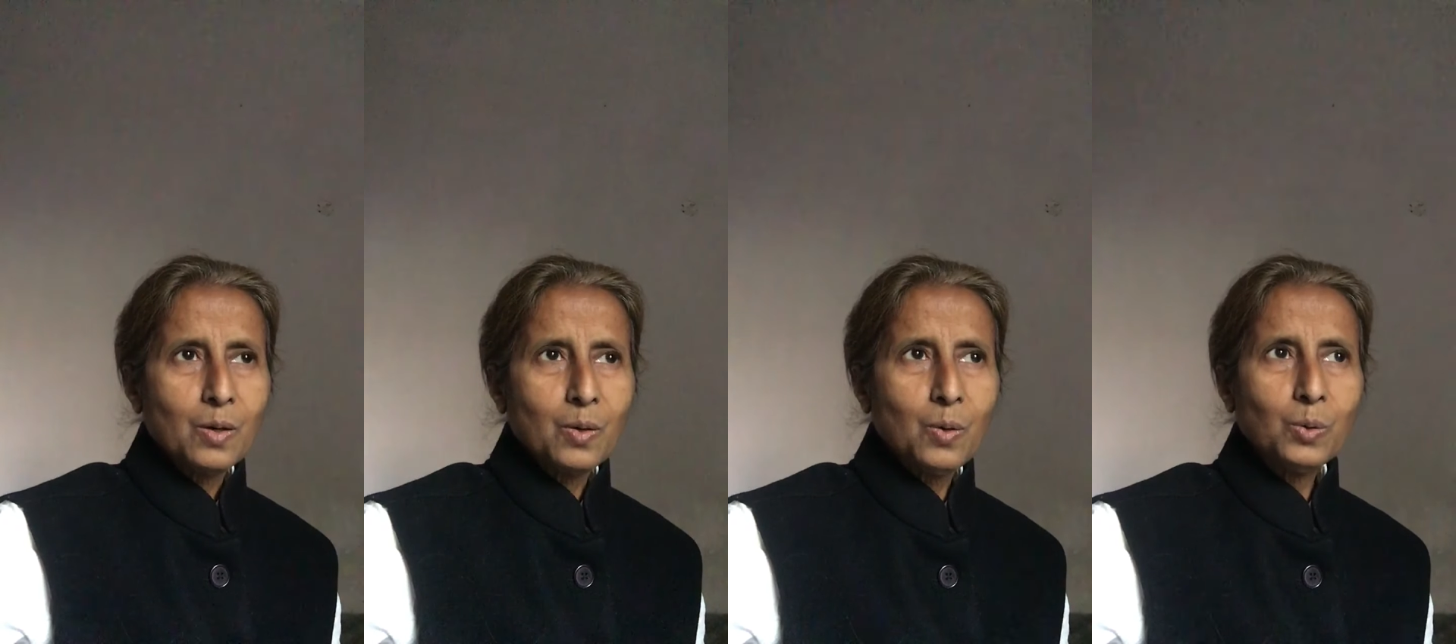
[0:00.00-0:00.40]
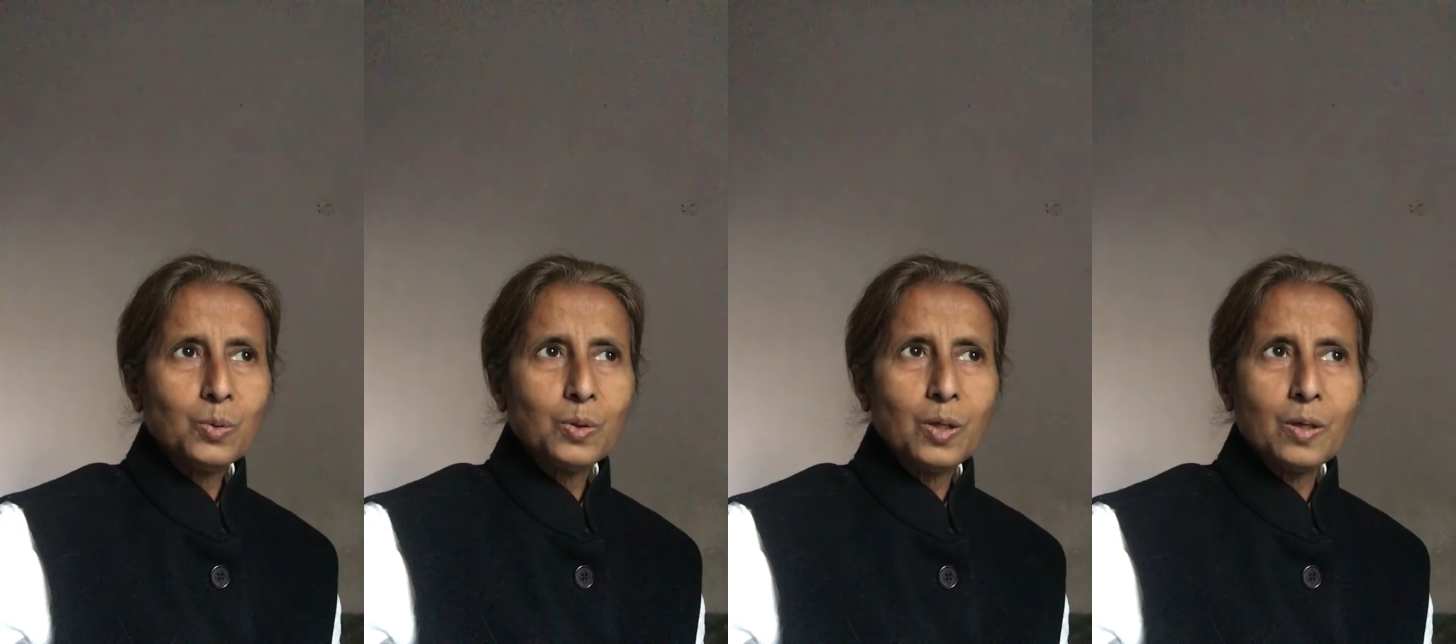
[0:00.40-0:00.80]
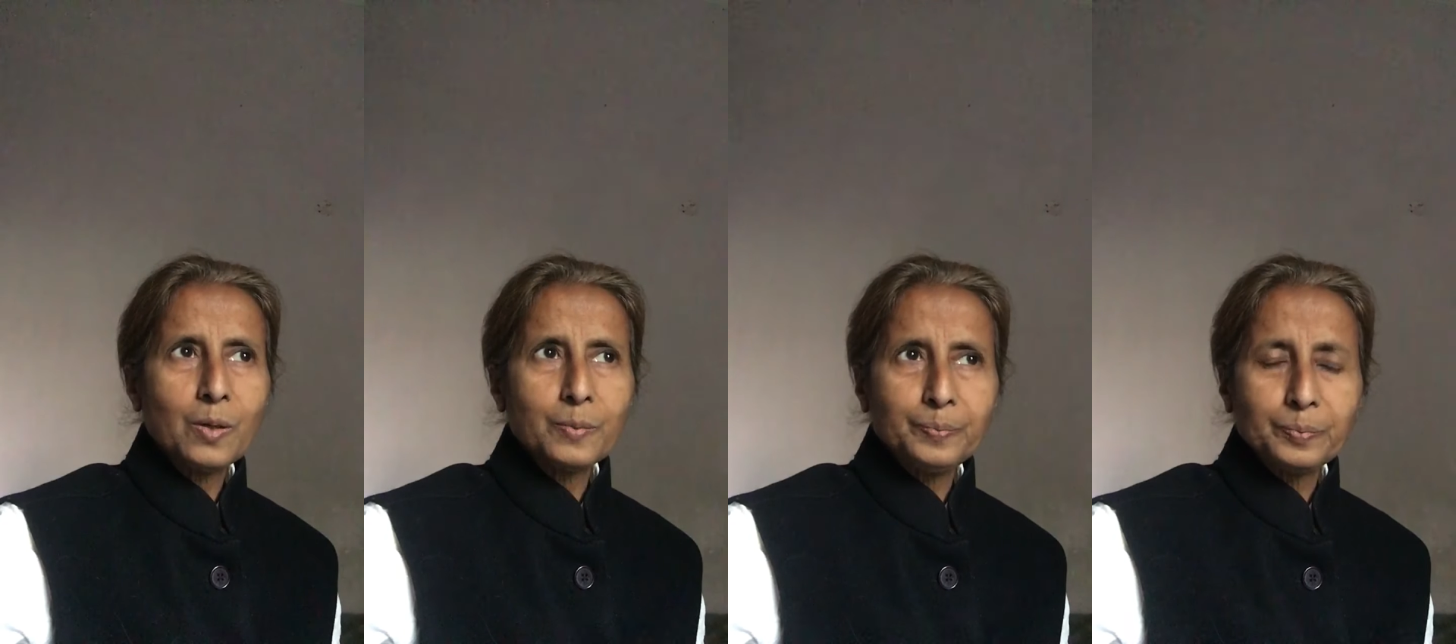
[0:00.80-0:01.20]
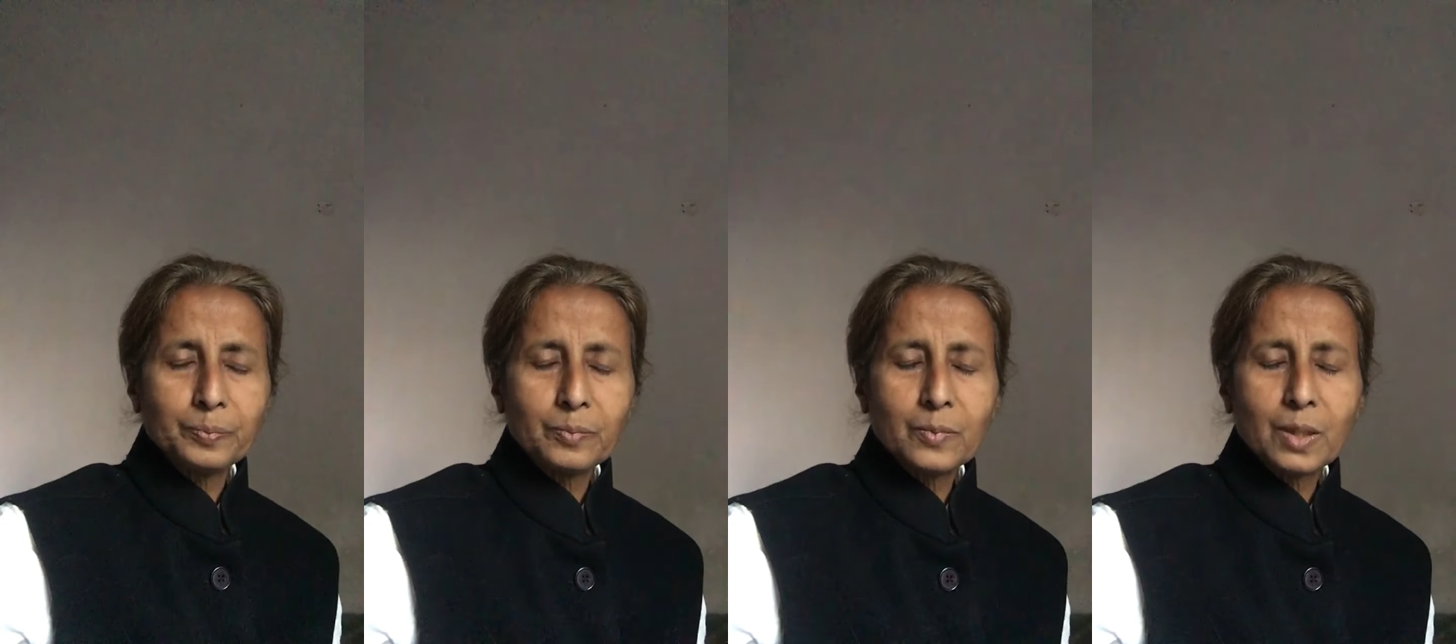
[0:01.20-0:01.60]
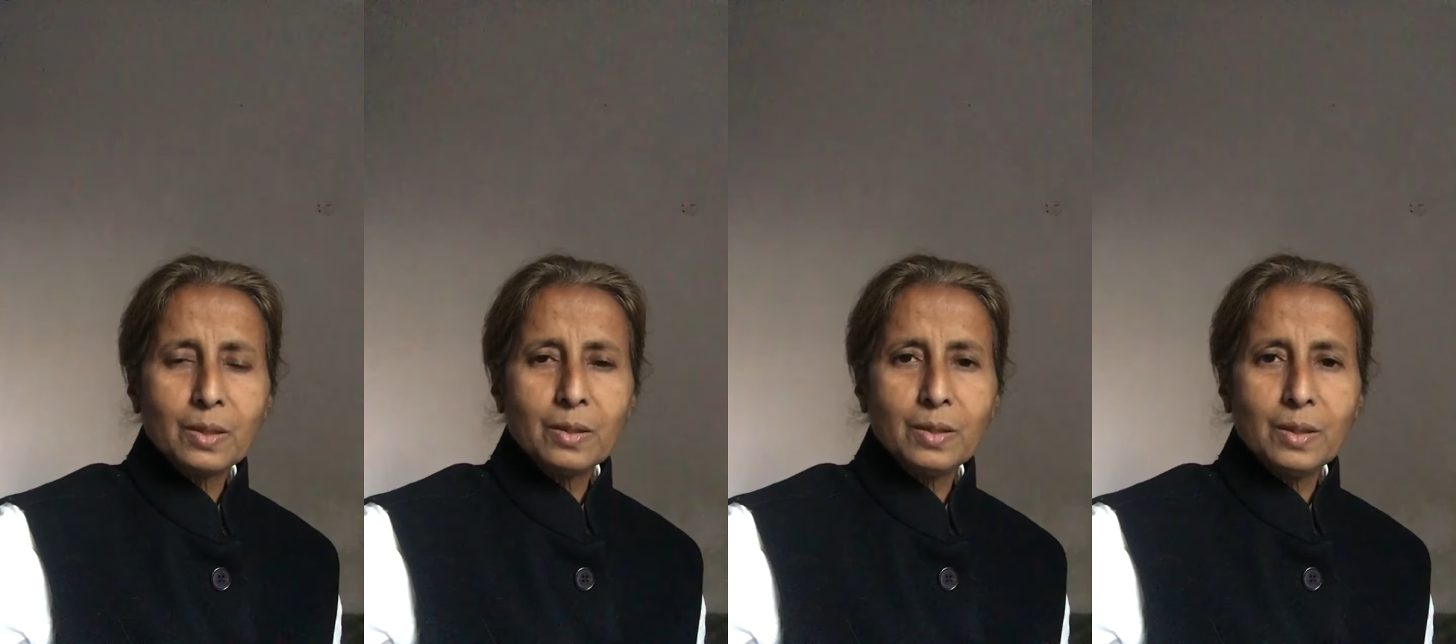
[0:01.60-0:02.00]
go through your
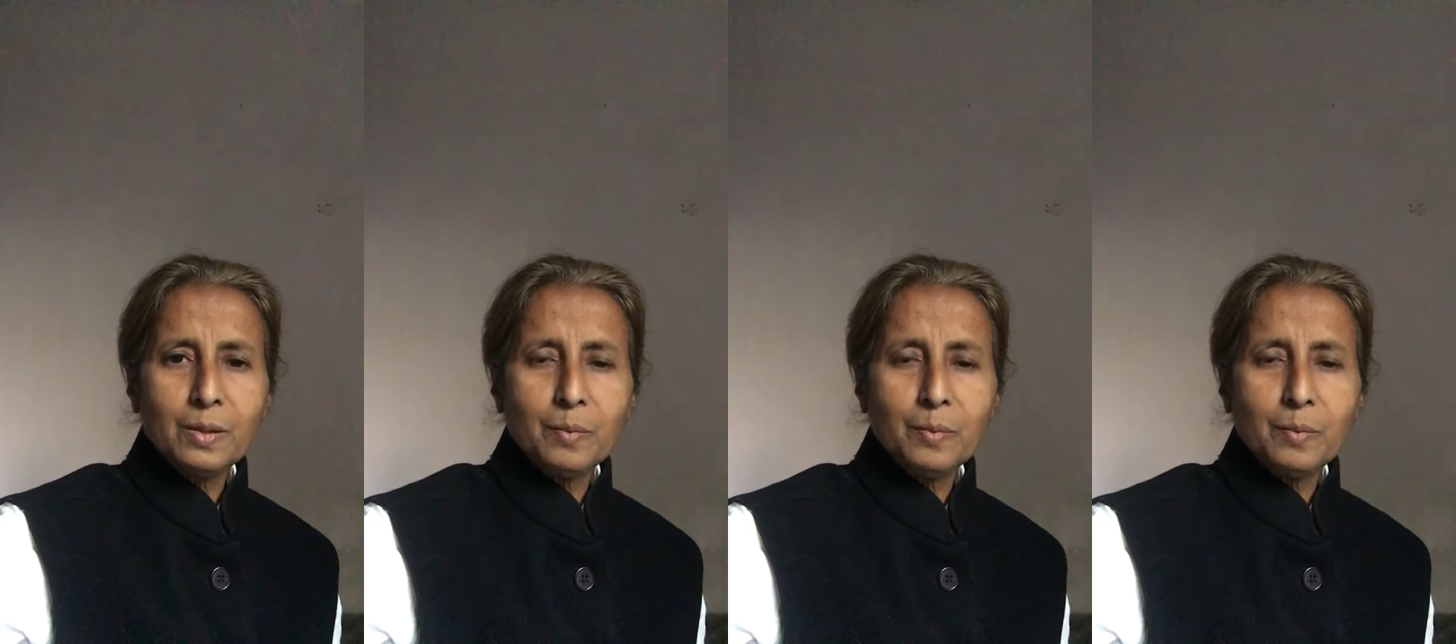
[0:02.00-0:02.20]
the